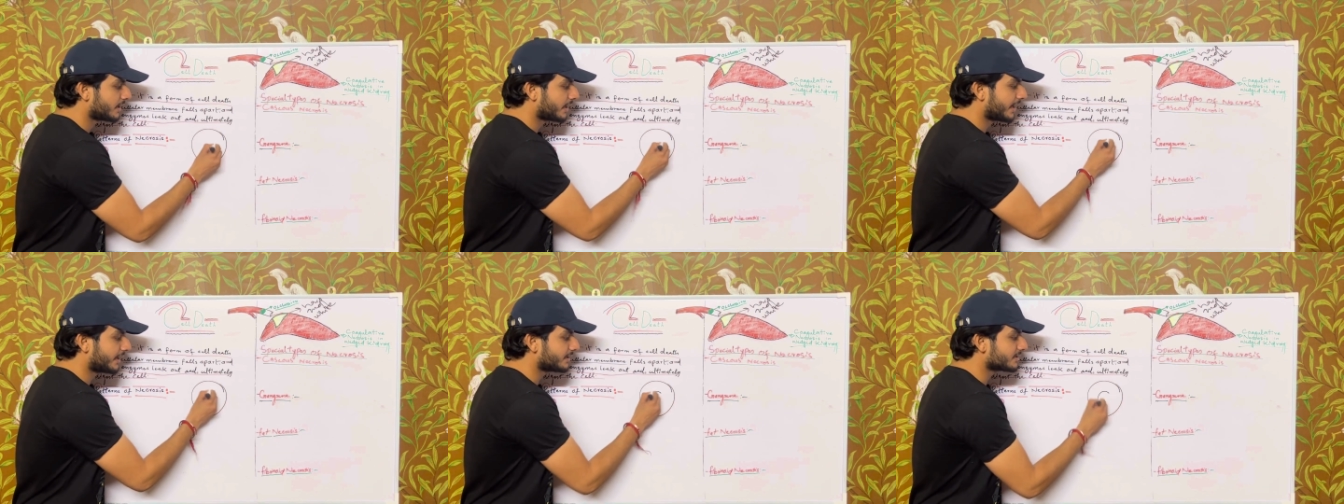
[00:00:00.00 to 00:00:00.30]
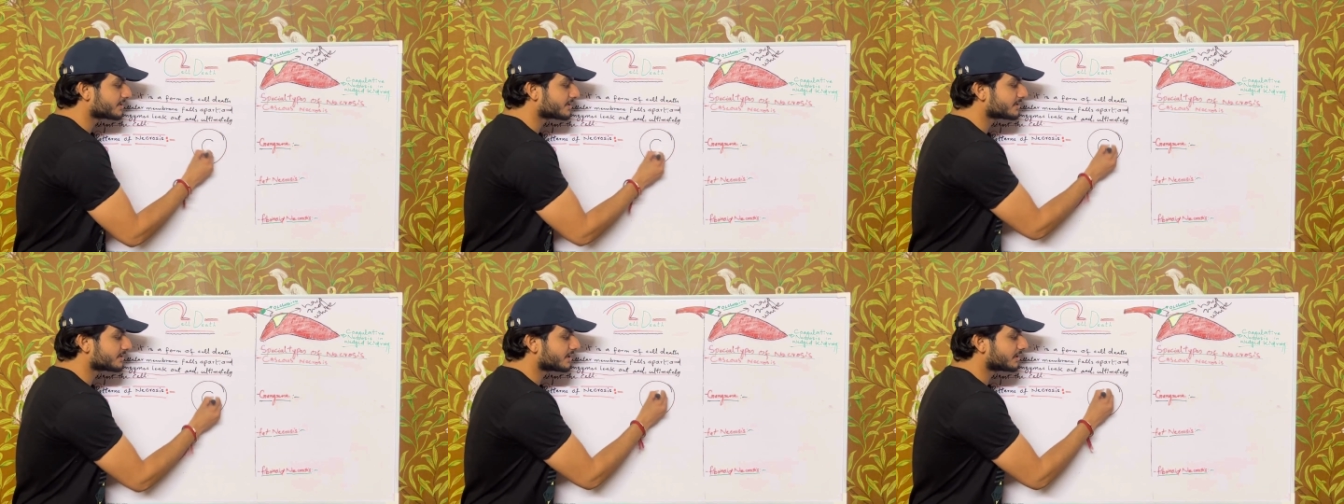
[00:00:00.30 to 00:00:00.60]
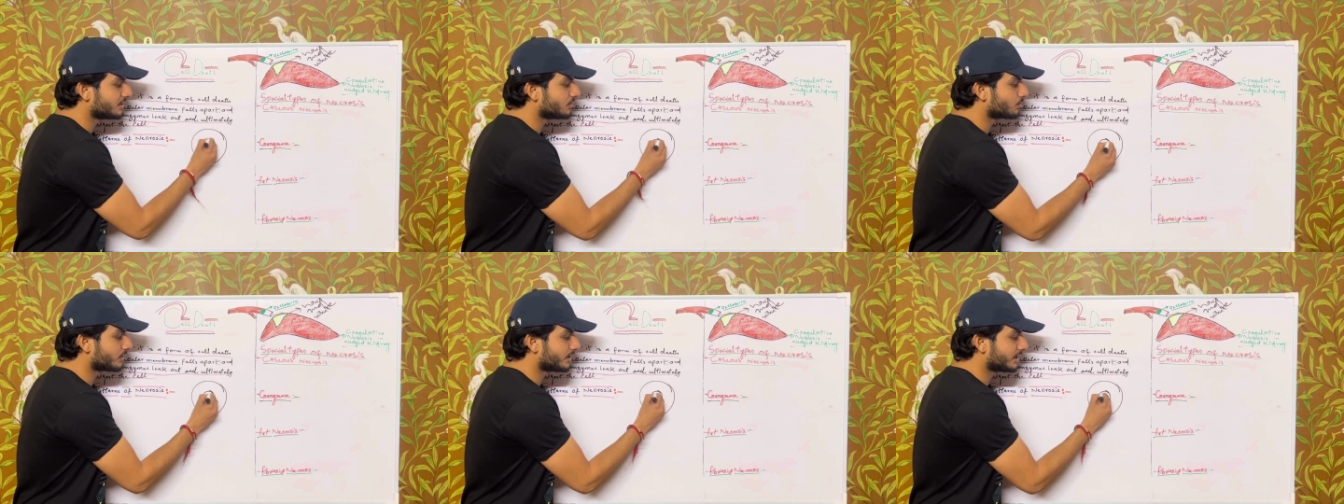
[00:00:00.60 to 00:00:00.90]
and this is the
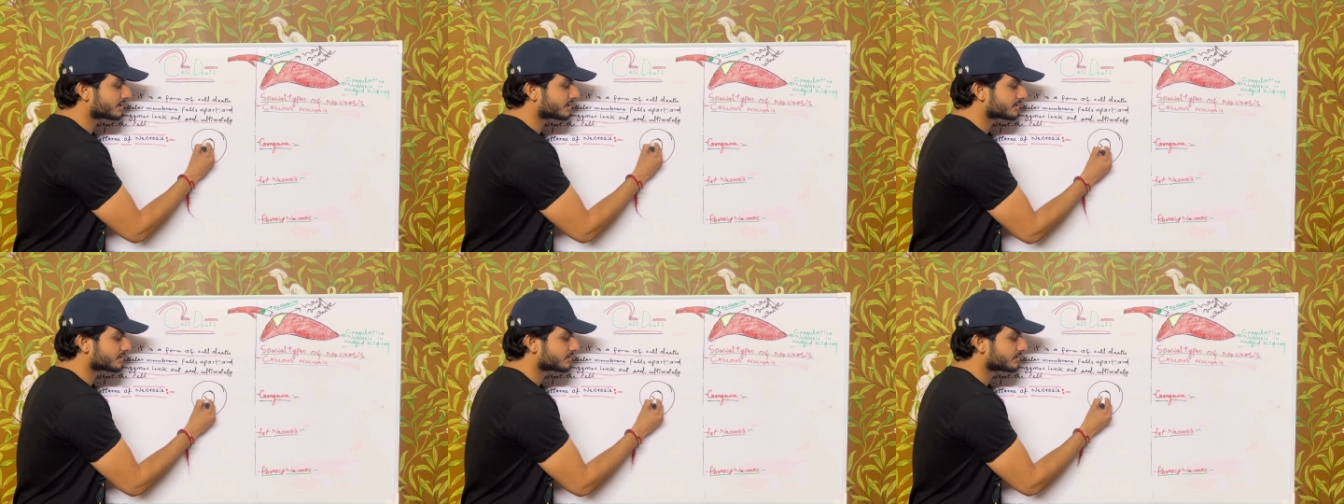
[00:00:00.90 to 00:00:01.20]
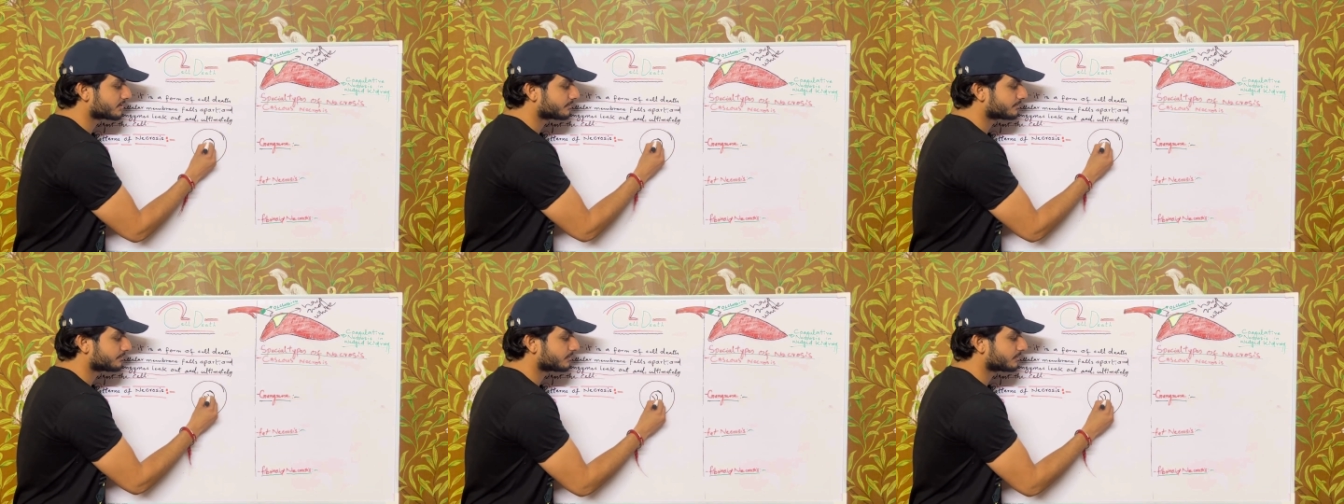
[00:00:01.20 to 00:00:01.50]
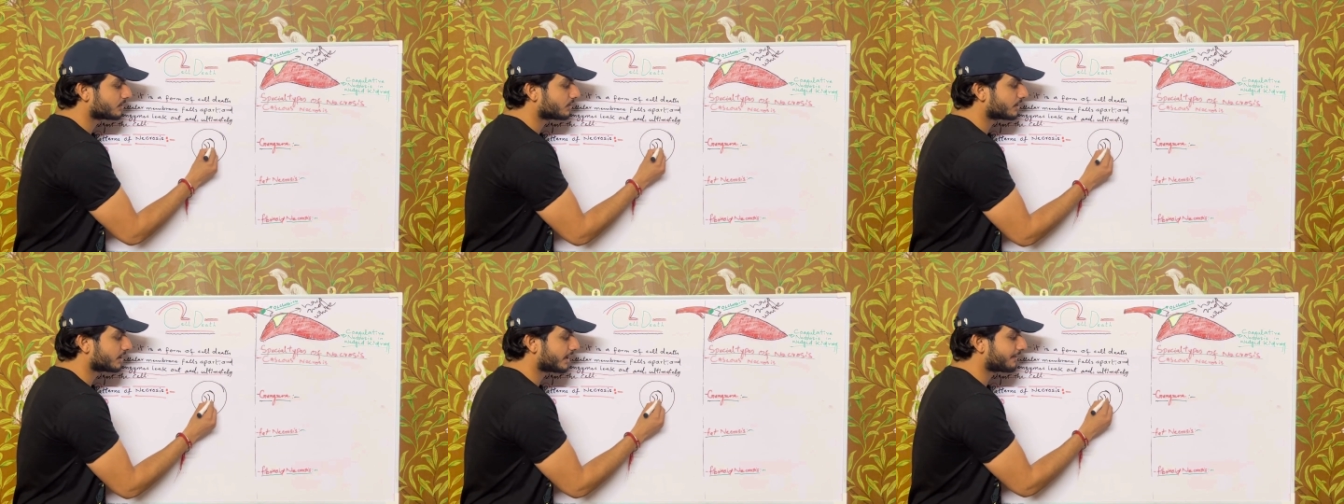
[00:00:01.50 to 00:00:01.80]
nucleus.
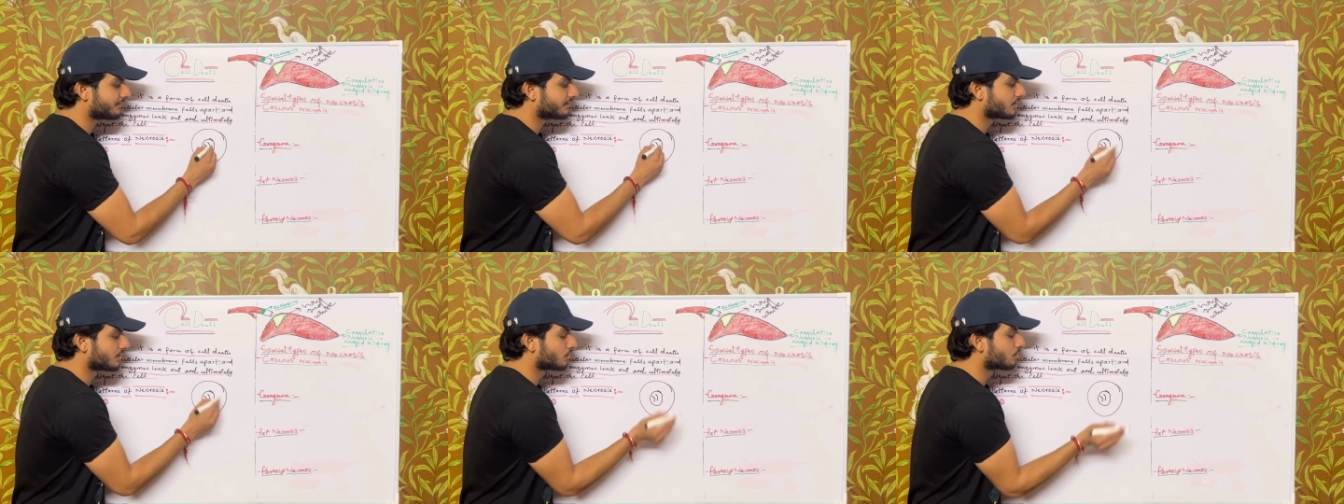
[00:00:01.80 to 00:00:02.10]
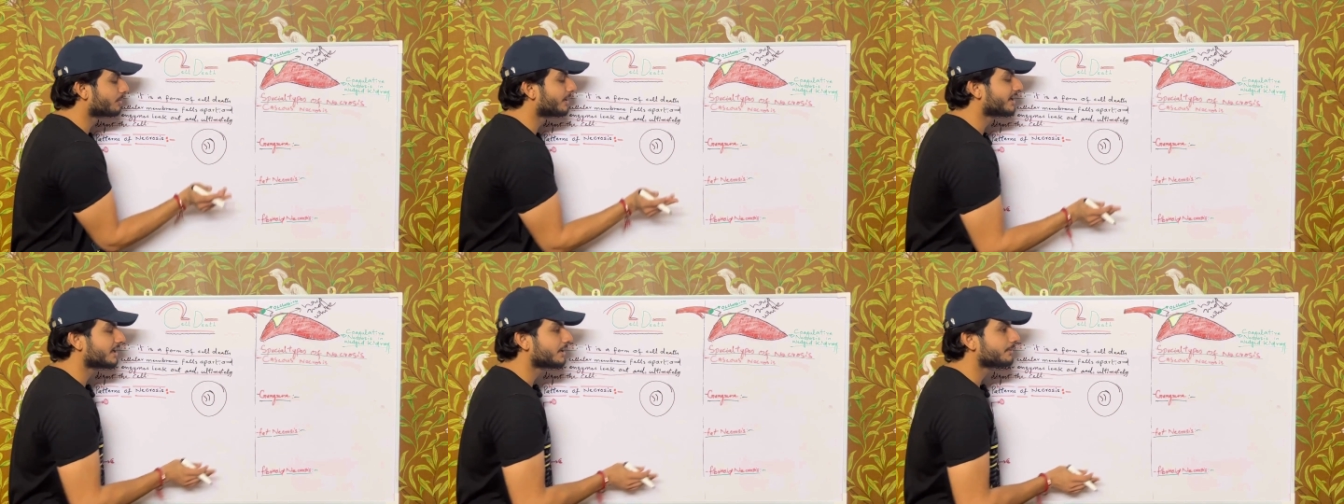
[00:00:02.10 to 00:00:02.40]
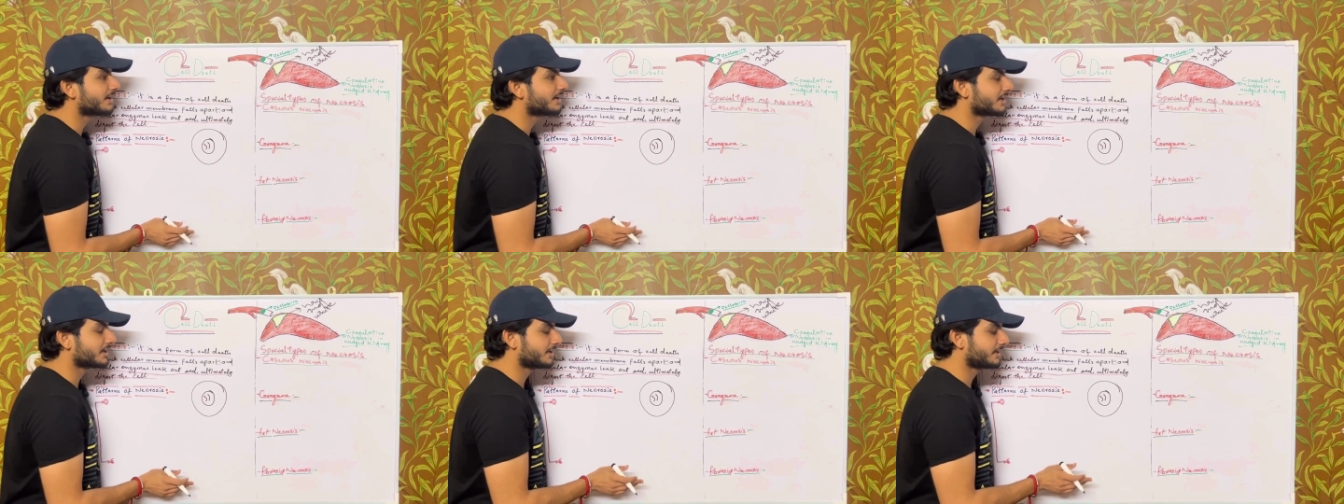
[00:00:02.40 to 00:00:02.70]
Okay, having chromatin
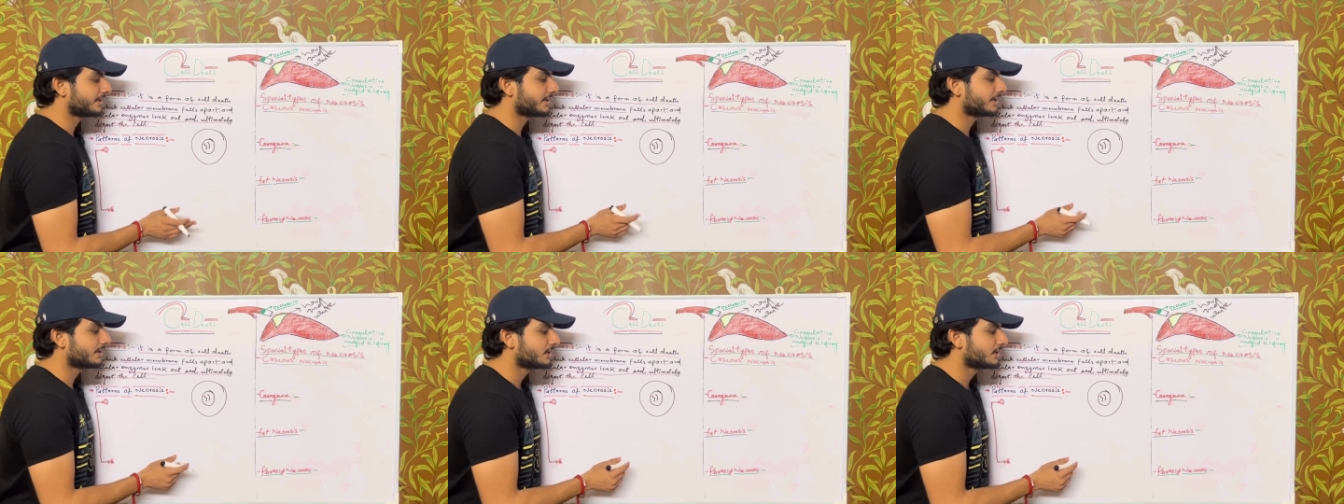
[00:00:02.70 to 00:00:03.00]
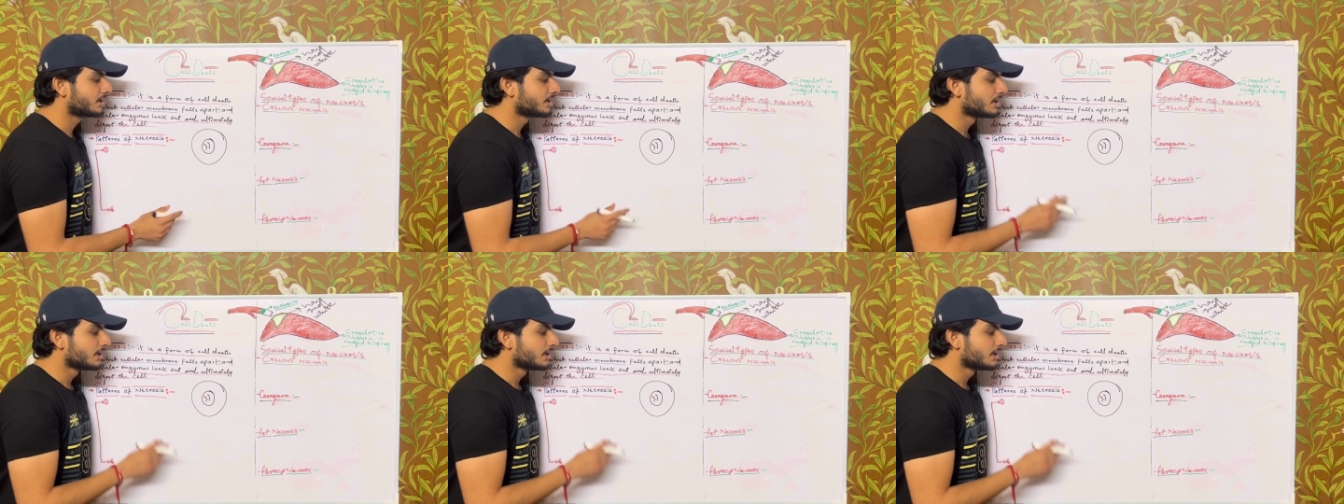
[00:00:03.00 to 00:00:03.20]
material.